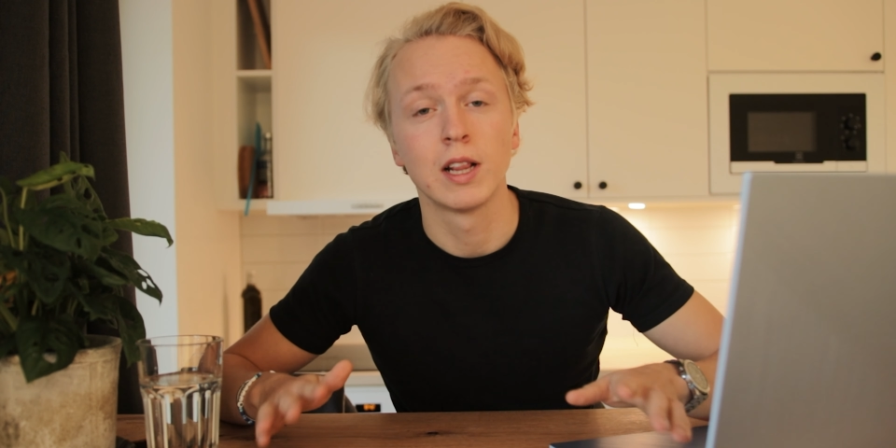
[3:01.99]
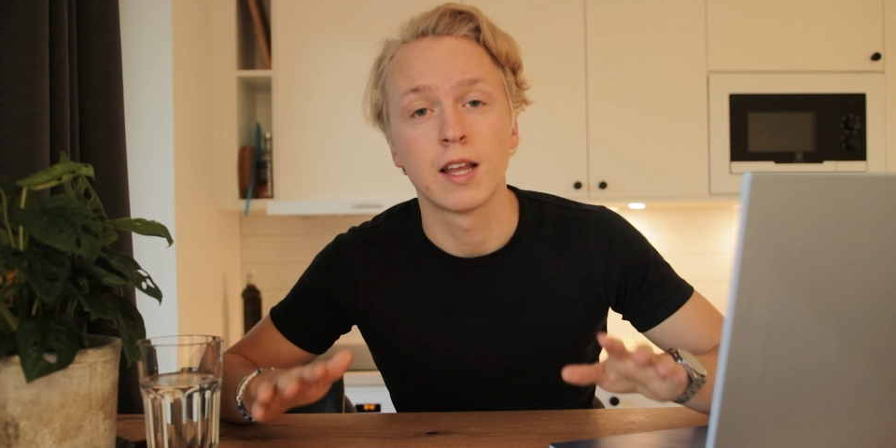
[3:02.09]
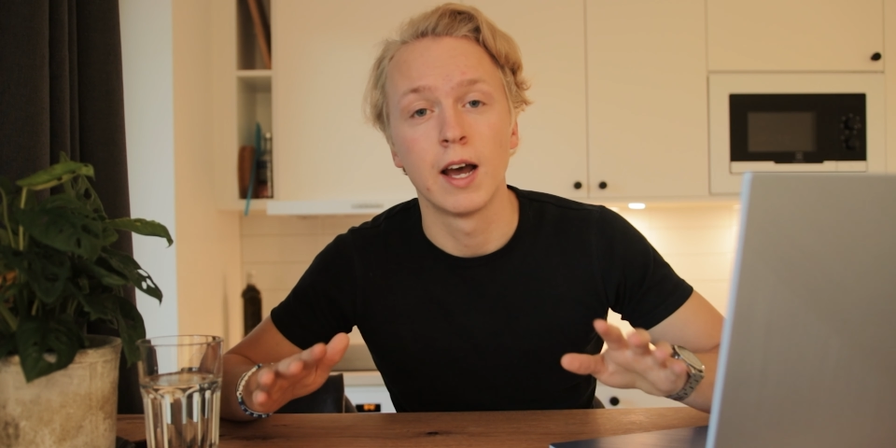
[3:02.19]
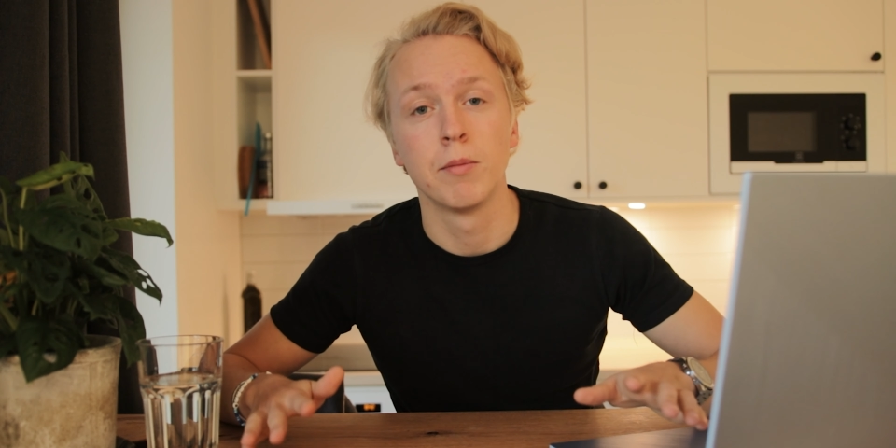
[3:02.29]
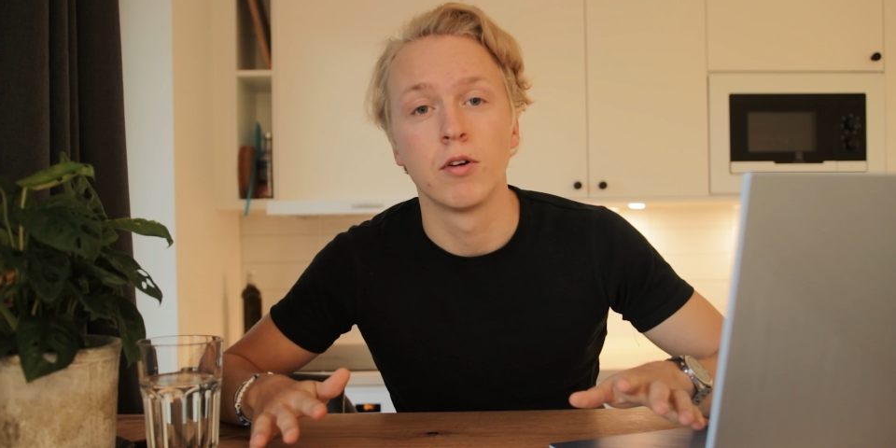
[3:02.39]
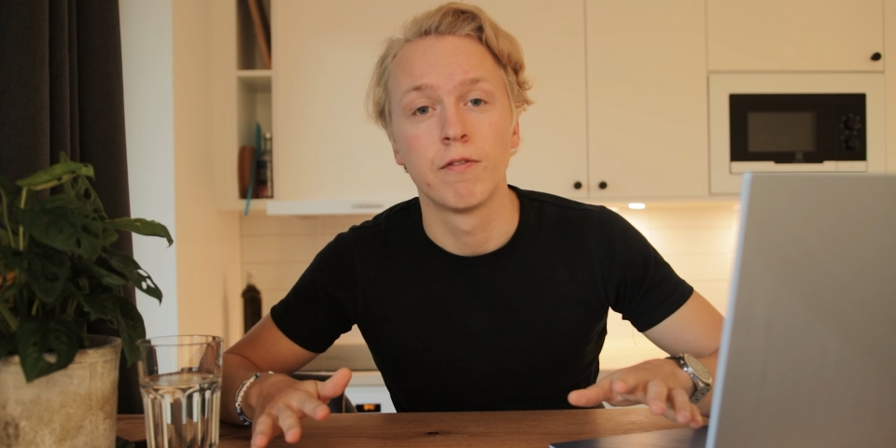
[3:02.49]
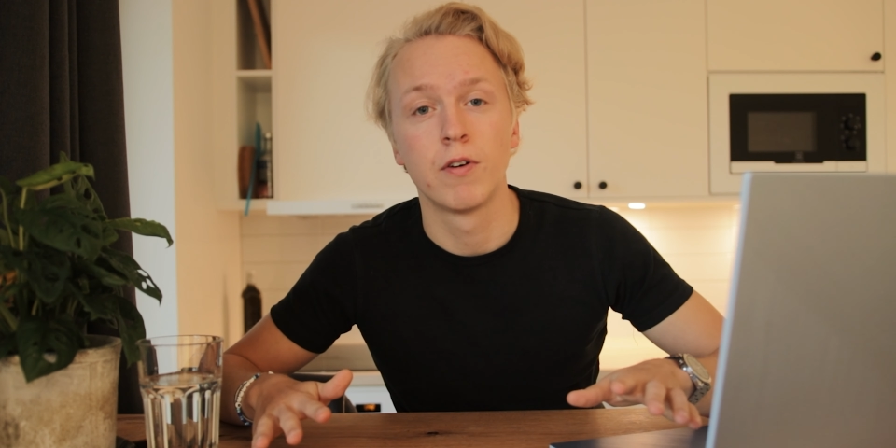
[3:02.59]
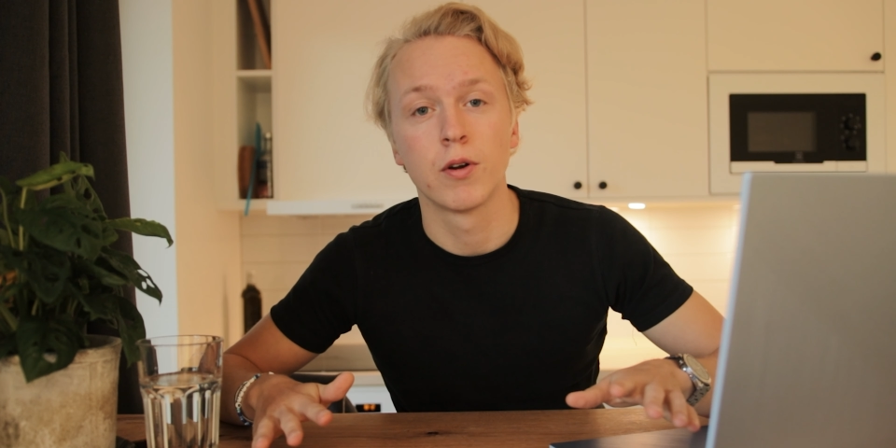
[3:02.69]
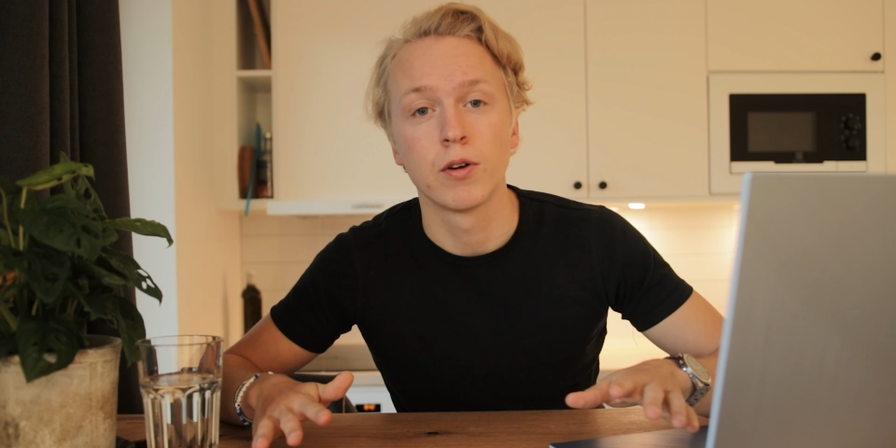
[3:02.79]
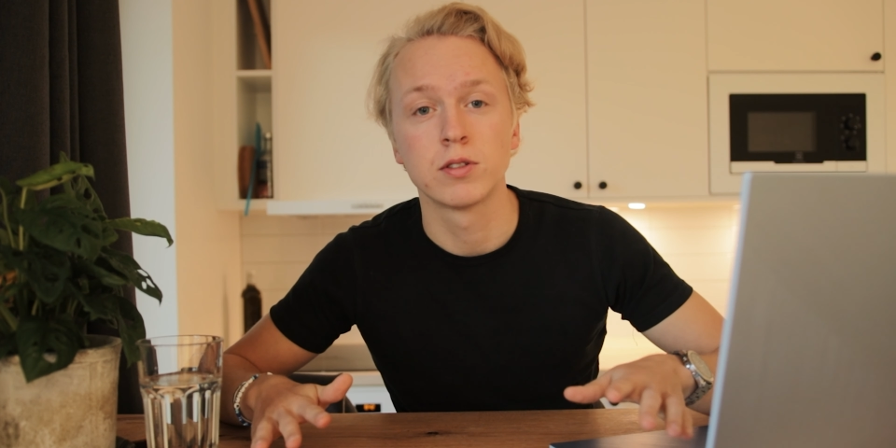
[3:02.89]
time on the
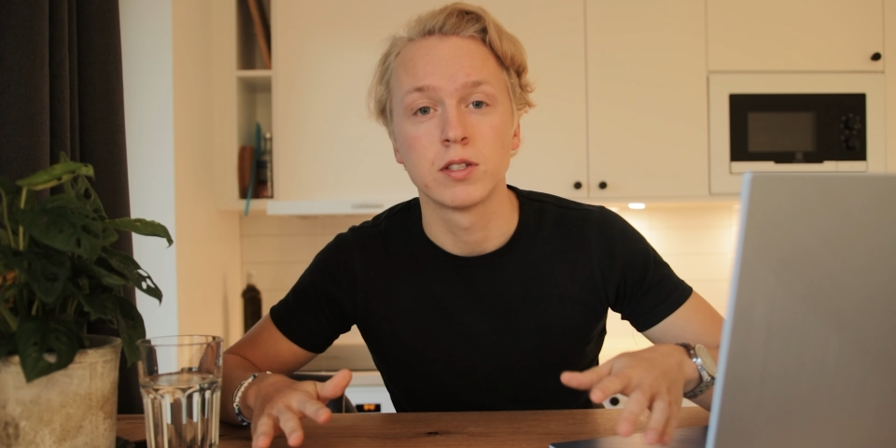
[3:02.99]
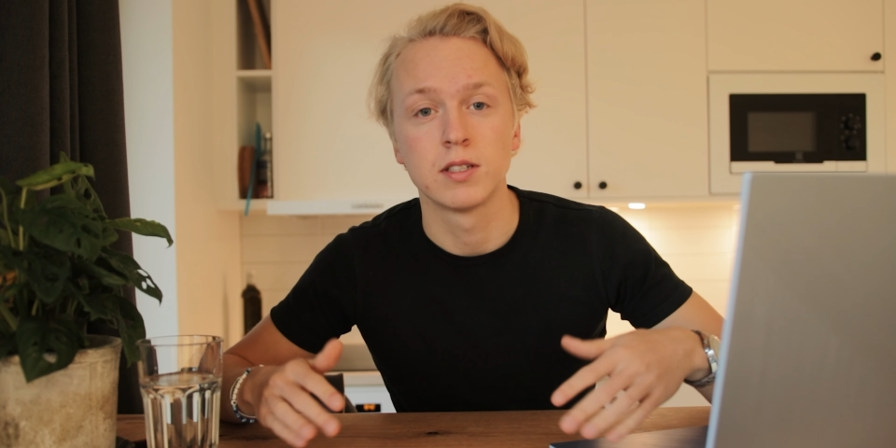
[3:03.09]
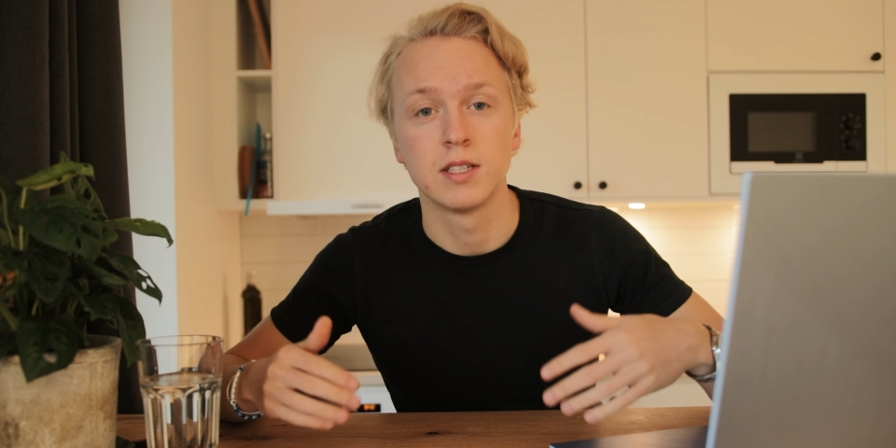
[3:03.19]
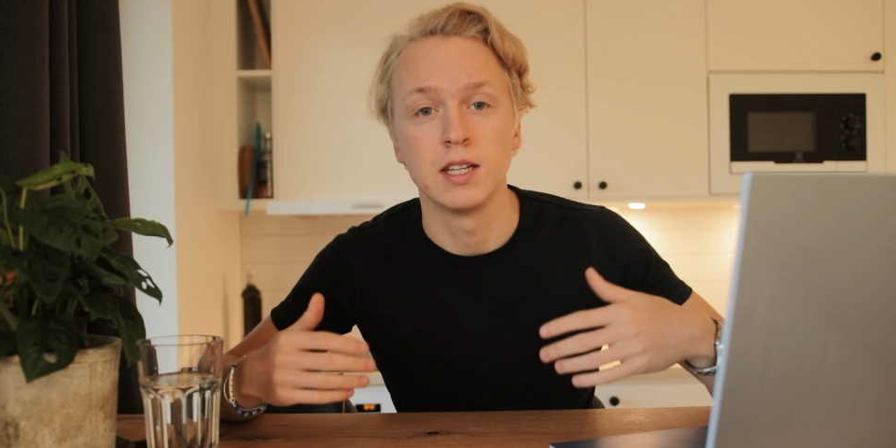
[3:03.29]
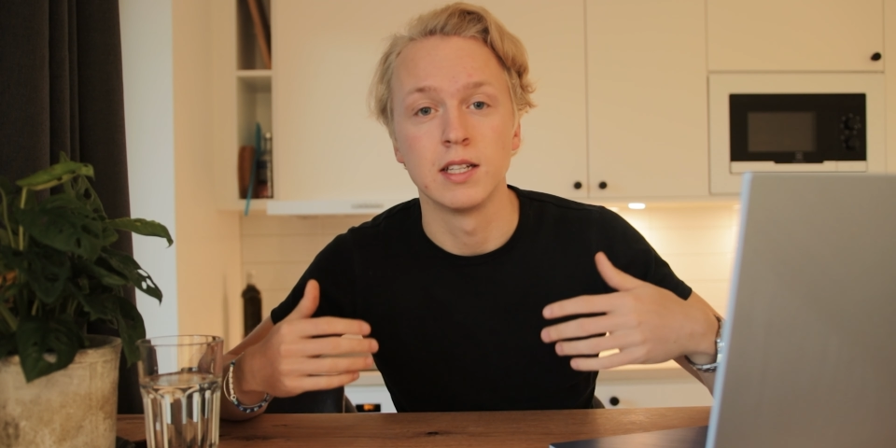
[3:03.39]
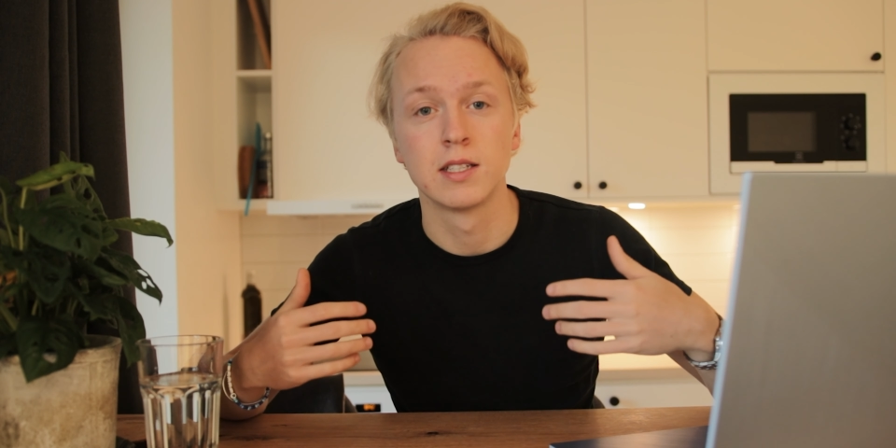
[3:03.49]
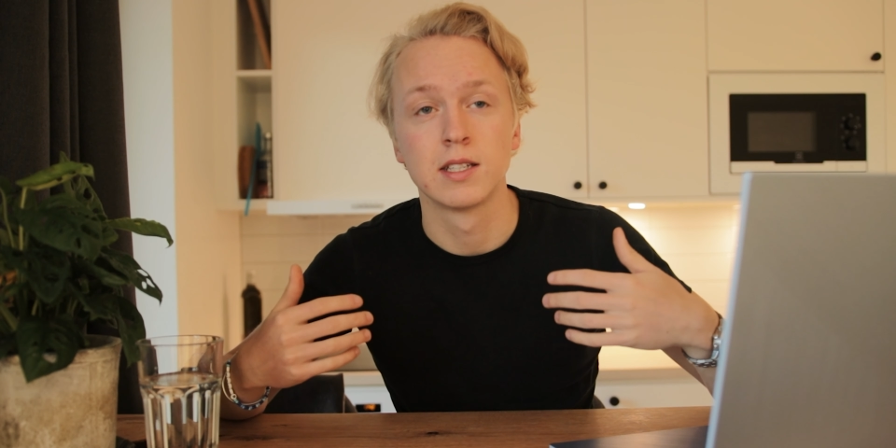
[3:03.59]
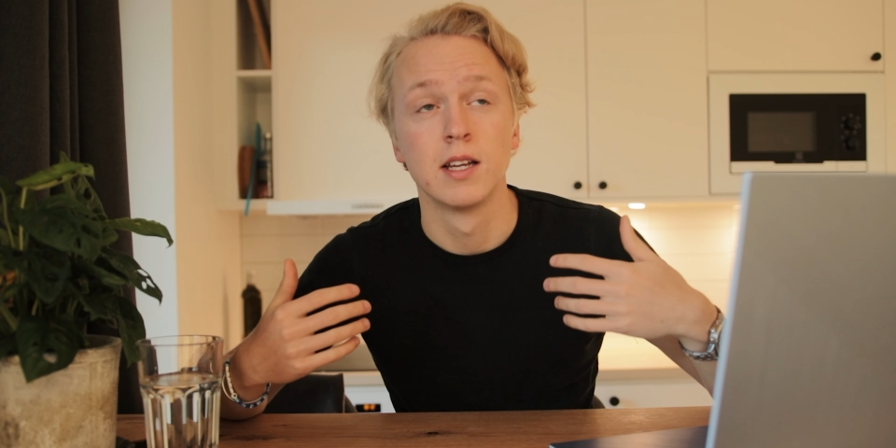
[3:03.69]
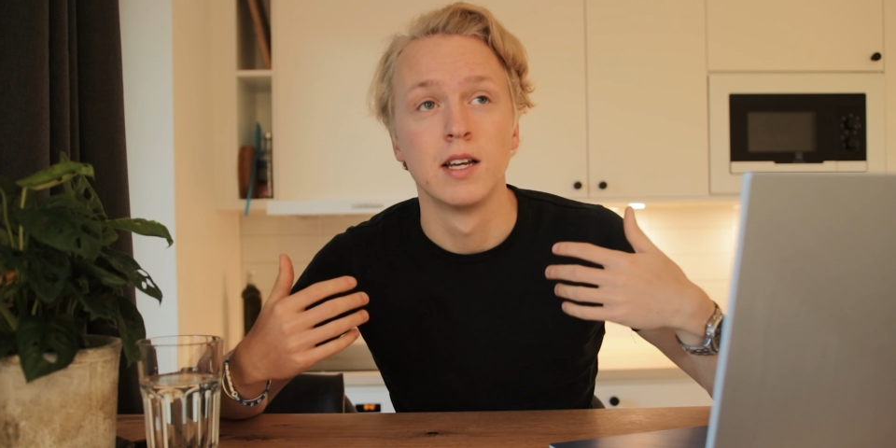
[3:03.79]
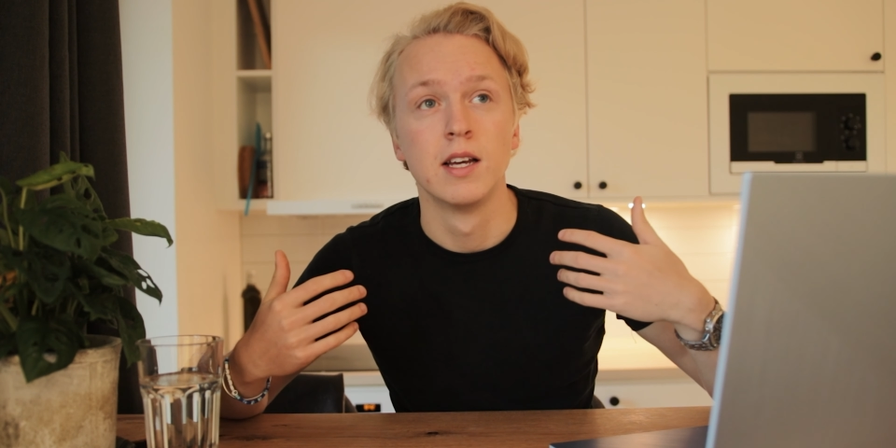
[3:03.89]
photos, since,